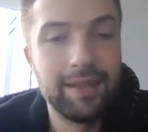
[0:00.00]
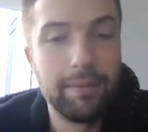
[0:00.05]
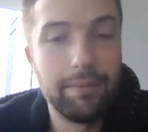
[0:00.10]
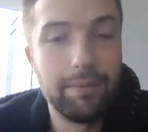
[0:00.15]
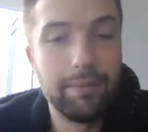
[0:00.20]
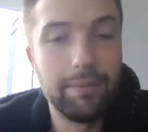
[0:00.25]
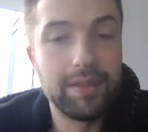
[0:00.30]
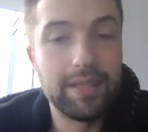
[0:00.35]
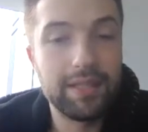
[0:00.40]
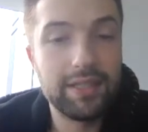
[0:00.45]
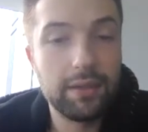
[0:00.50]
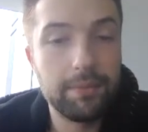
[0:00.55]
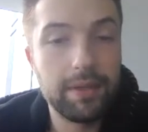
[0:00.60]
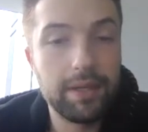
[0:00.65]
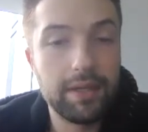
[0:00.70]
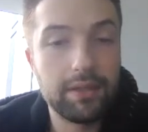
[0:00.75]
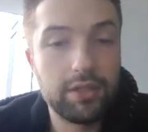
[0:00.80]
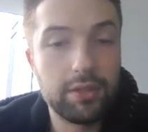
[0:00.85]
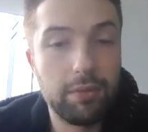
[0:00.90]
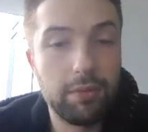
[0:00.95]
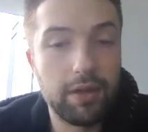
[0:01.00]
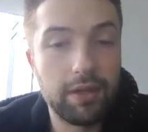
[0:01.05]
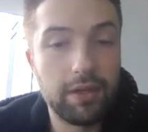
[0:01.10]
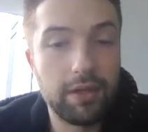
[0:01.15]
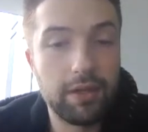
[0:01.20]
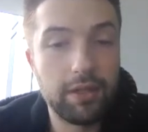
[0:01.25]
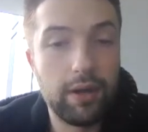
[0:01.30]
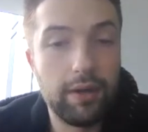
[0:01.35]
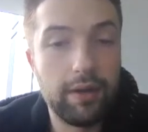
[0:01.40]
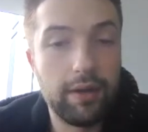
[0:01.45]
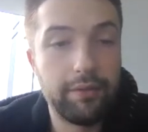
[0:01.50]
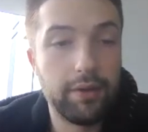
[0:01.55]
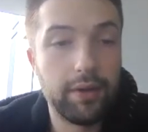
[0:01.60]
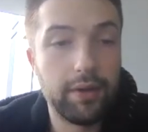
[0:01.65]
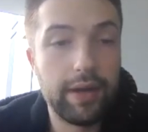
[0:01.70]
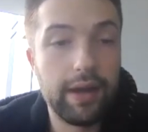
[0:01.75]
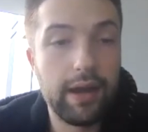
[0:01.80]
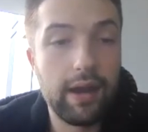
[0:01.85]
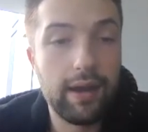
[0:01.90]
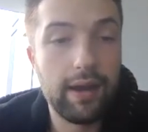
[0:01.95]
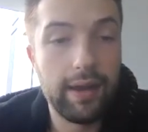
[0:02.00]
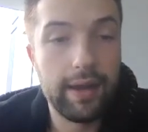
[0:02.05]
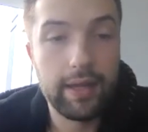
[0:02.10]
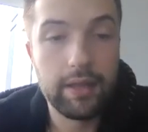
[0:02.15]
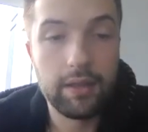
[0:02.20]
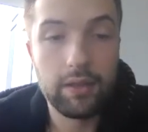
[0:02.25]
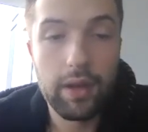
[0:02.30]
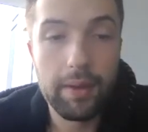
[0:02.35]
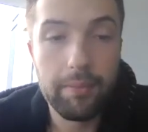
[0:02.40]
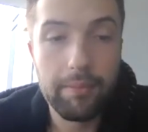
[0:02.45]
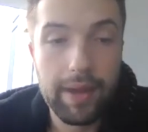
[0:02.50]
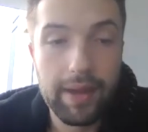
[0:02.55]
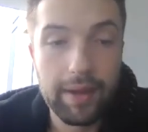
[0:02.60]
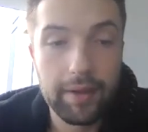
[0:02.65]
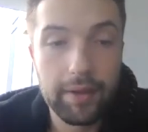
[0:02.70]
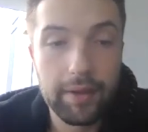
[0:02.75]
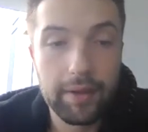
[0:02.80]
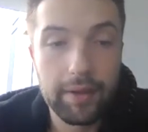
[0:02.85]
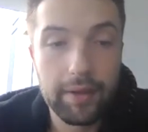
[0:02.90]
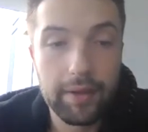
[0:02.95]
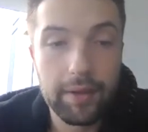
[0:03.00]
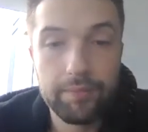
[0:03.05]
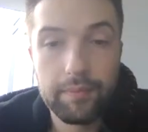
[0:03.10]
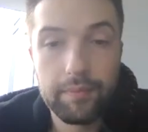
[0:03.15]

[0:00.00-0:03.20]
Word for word: but this could be a good spot to go after a high end linebacker.